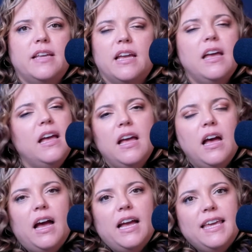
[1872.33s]
Like,
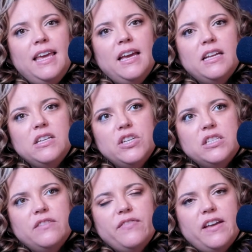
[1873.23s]
I can't
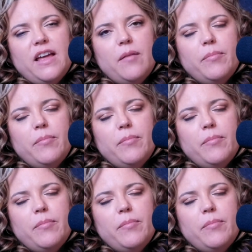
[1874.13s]
justify that.